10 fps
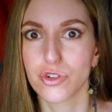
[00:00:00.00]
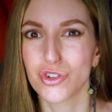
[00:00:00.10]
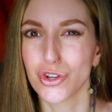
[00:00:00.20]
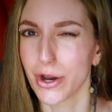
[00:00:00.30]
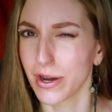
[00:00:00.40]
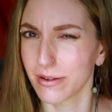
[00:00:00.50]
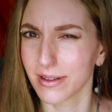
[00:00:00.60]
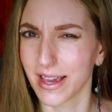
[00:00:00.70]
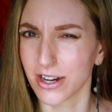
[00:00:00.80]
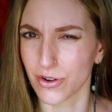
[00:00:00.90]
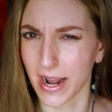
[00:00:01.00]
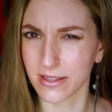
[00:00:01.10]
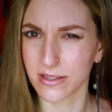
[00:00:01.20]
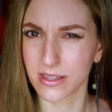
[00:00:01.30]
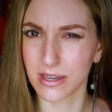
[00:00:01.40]
don't get
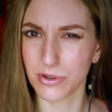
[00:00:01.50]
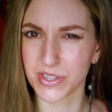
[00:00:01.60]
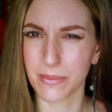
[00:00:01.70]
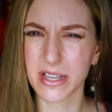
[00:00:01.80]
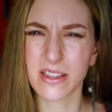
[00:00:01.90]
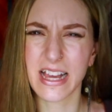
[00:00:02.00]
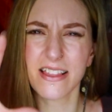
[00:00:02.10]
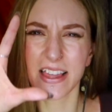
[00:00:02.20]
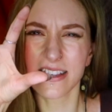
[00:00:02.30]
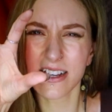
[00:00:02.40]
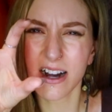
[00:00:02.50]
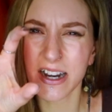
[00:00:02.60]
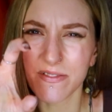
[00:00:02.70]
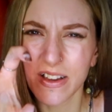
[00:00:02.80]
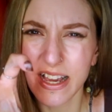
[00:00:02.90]
attracted to them or something. So there's a kind of,